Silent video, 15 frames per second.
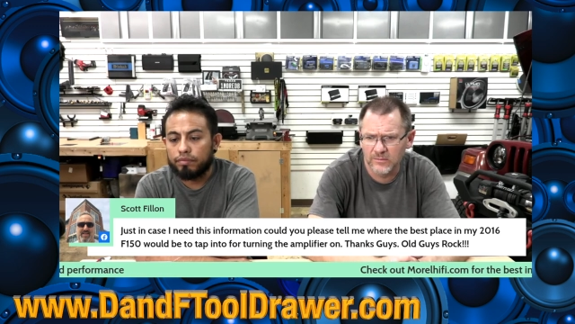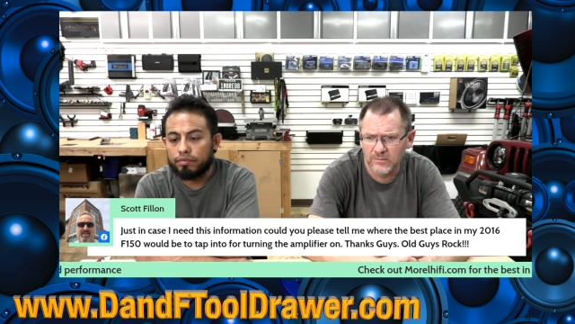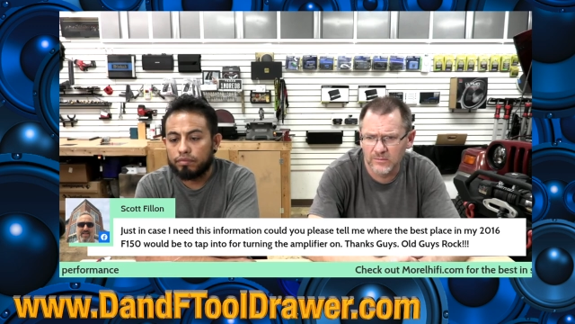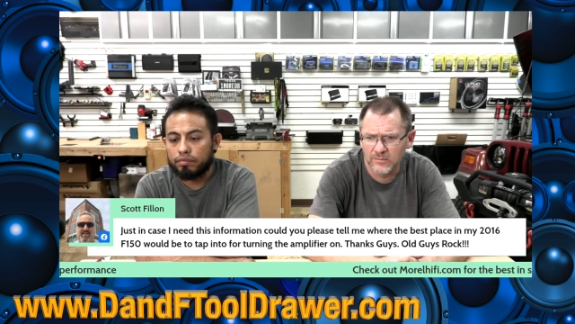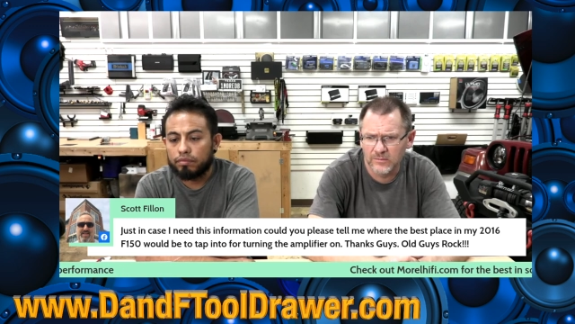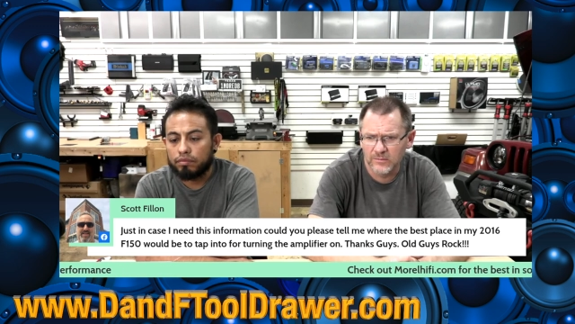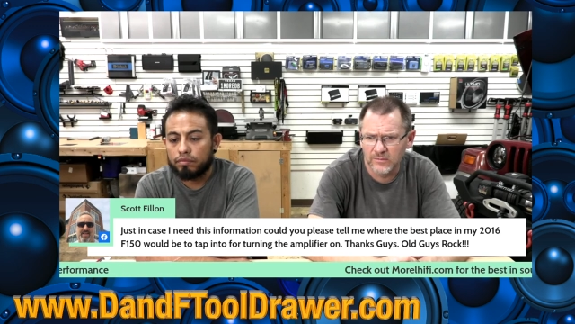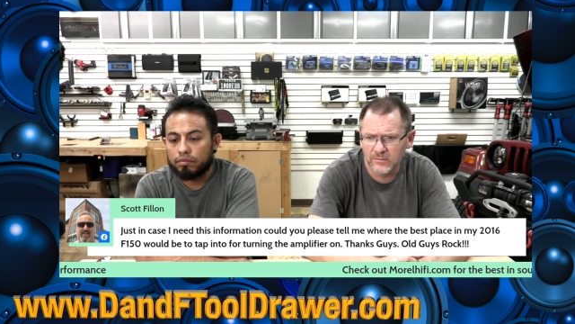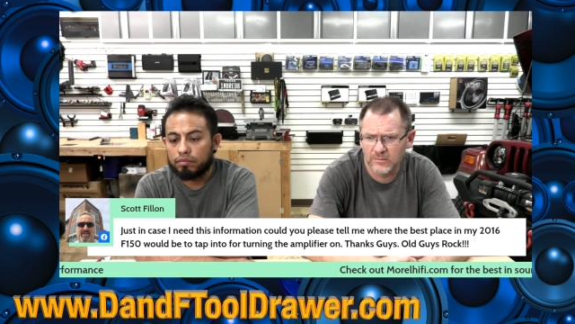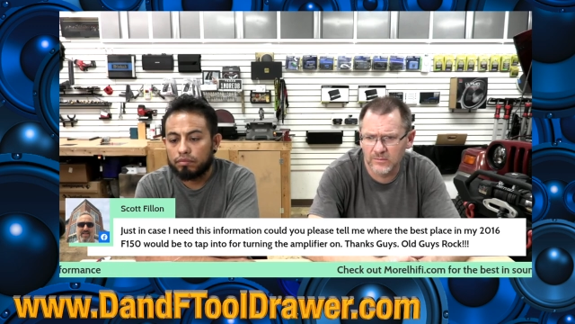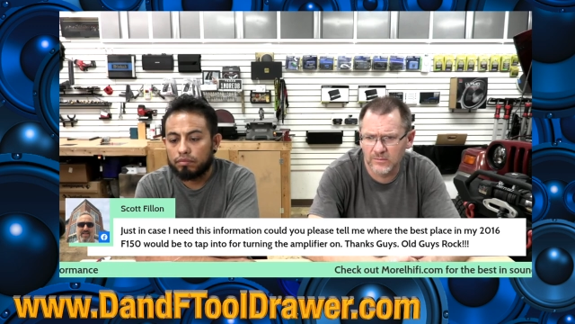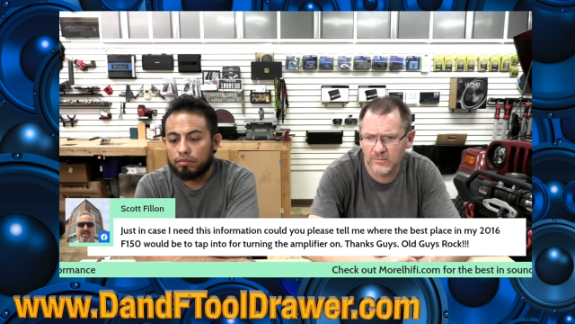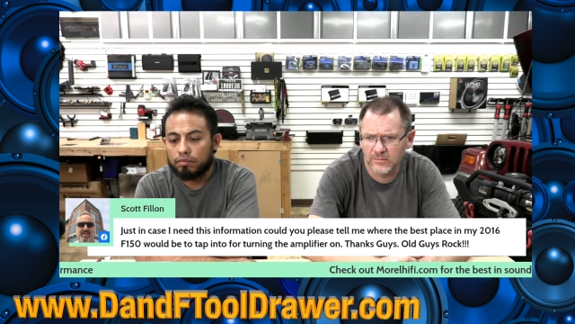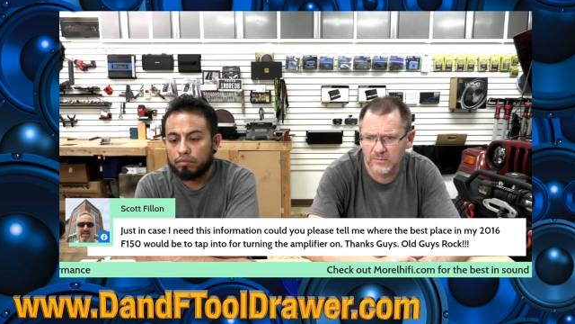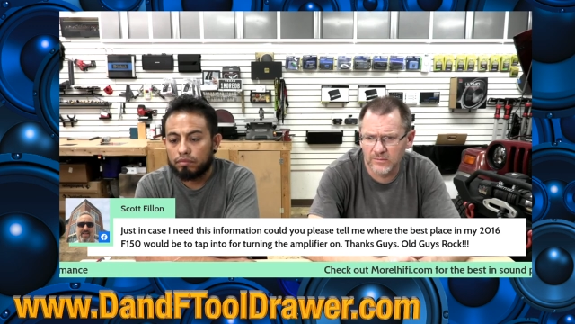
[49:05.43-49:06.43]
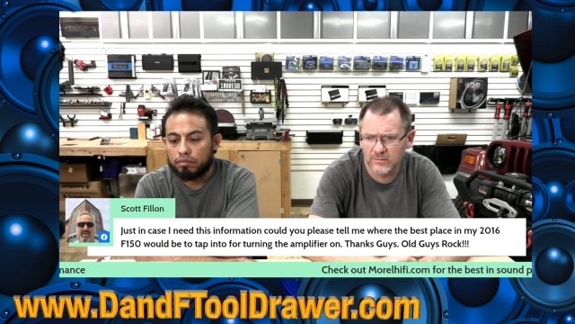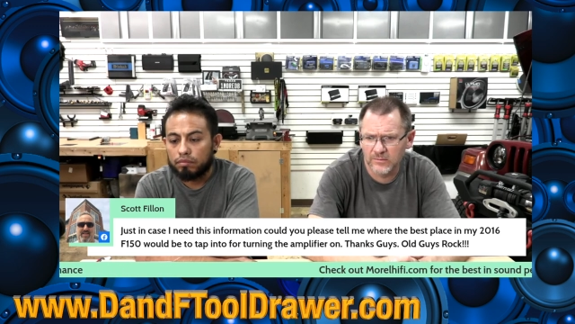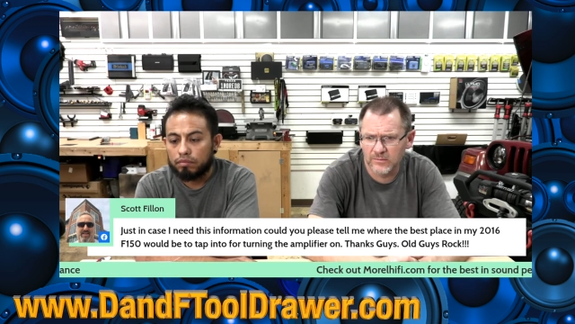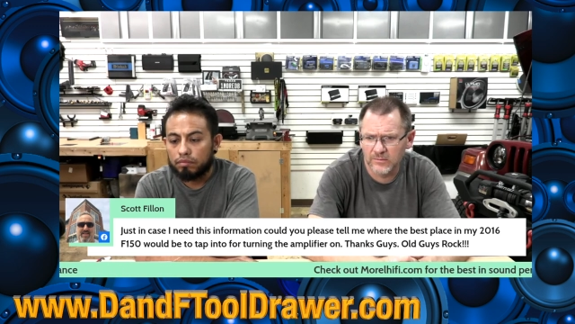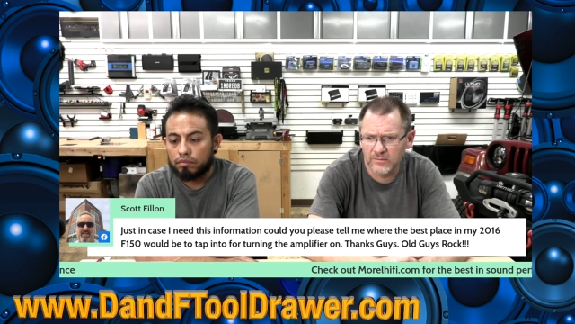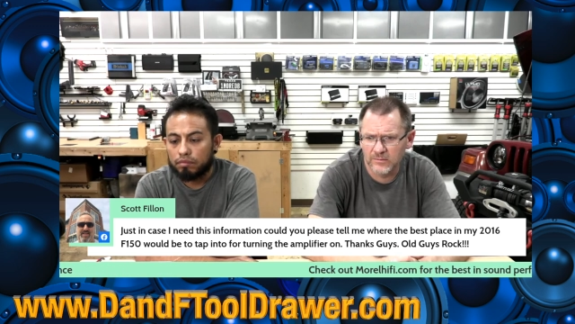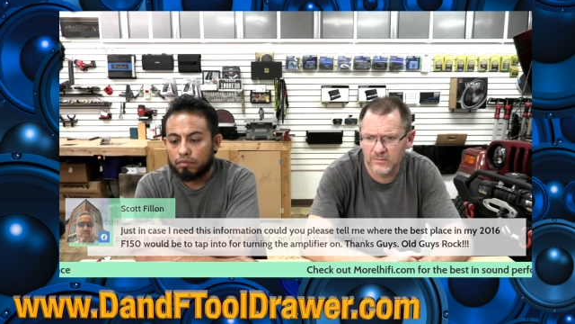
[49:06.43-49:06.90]

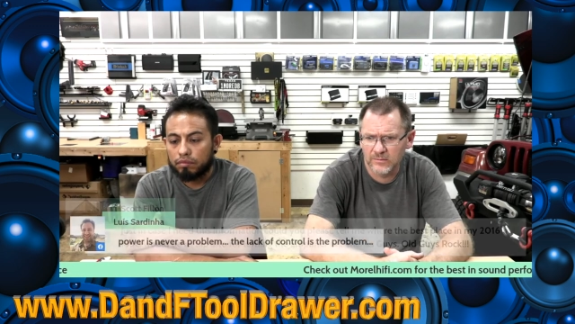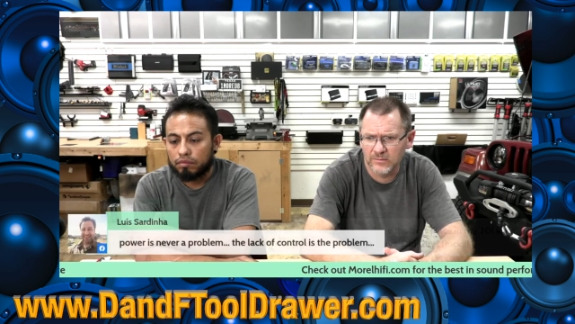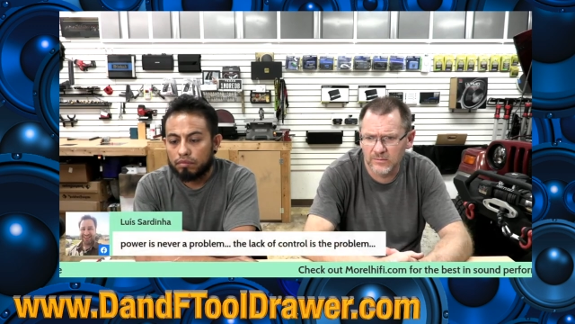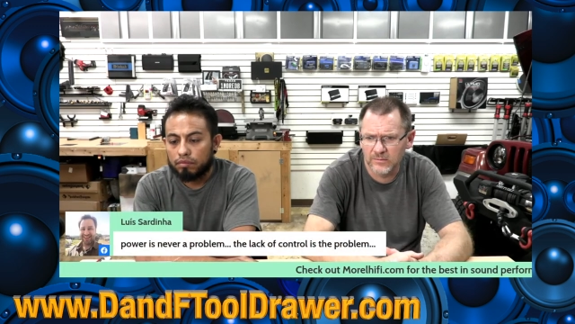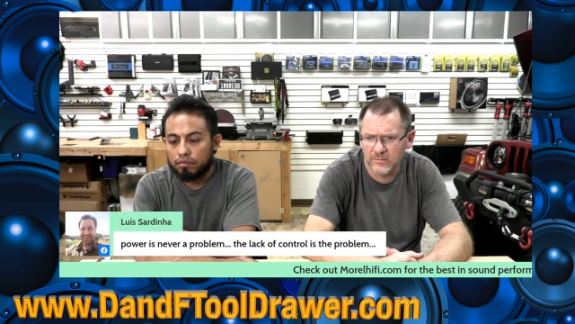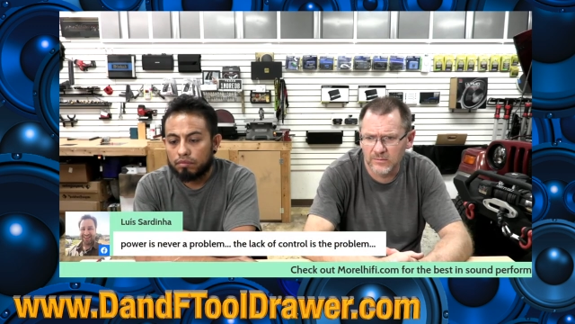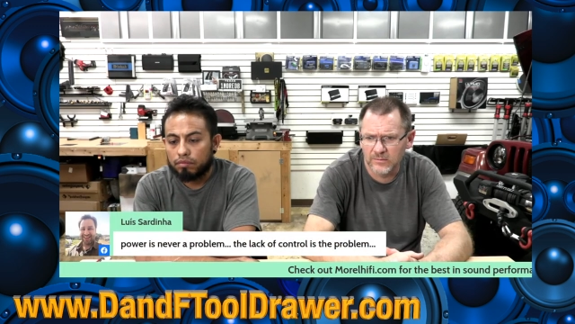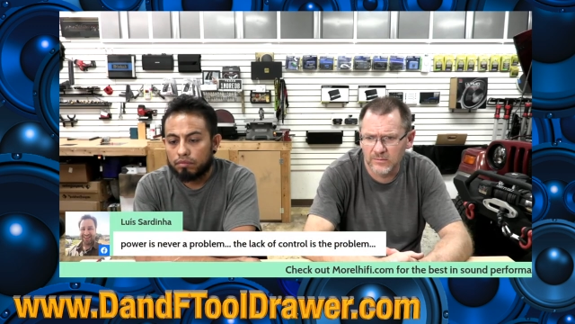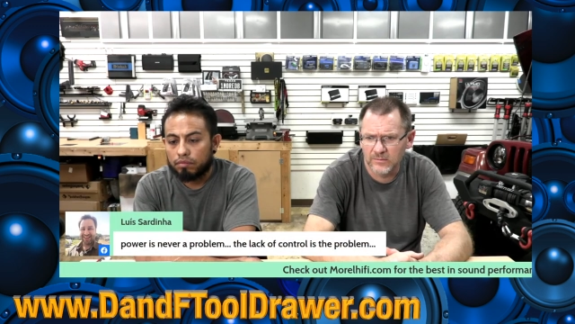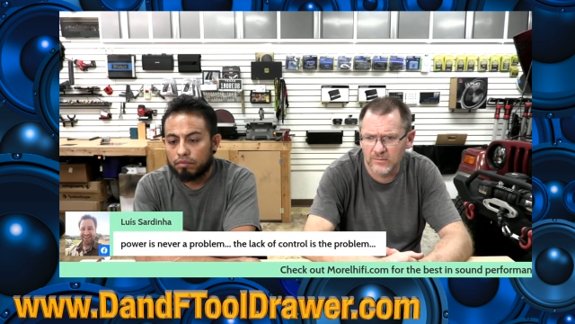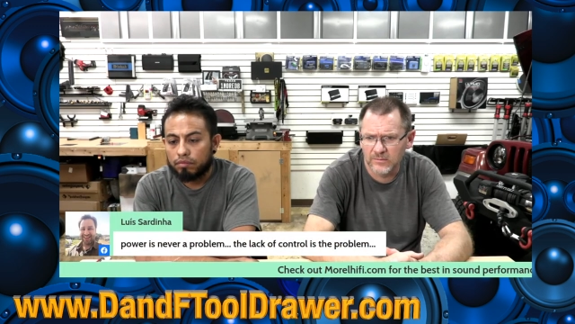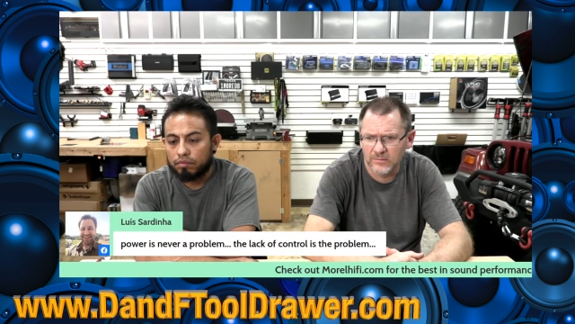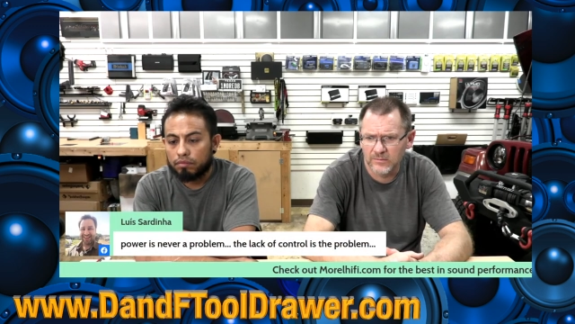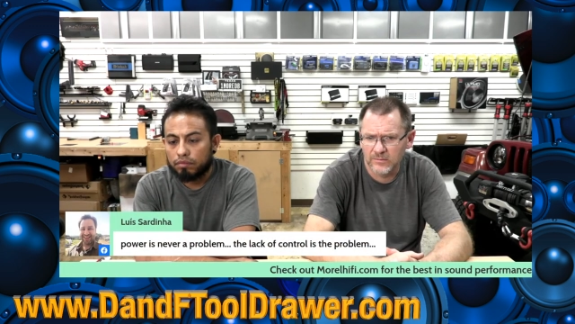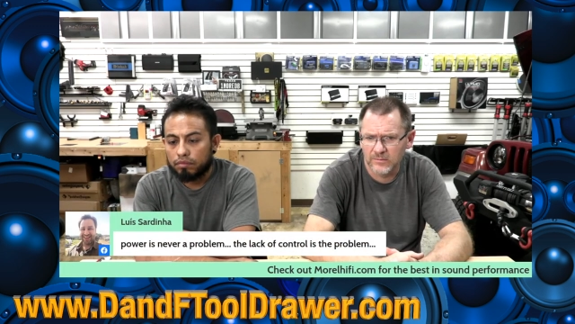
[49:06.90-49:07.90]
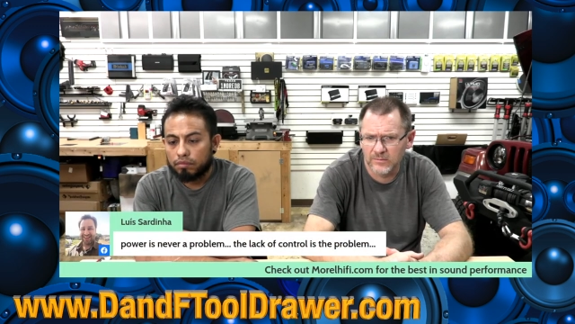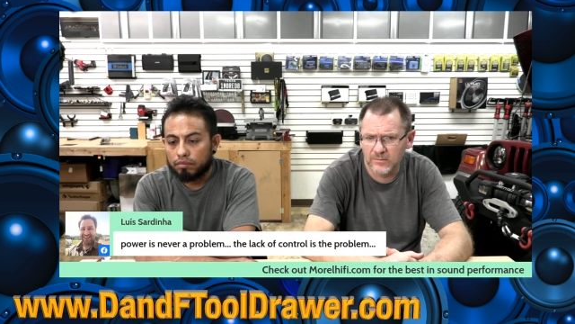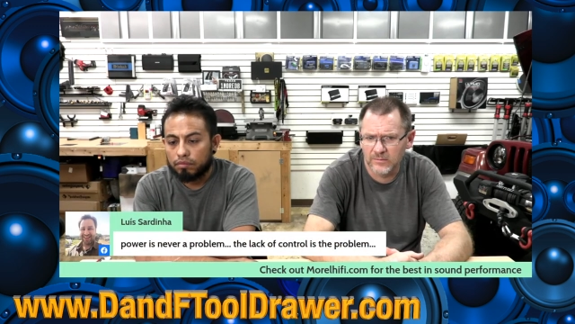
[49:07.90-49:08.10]
(silence)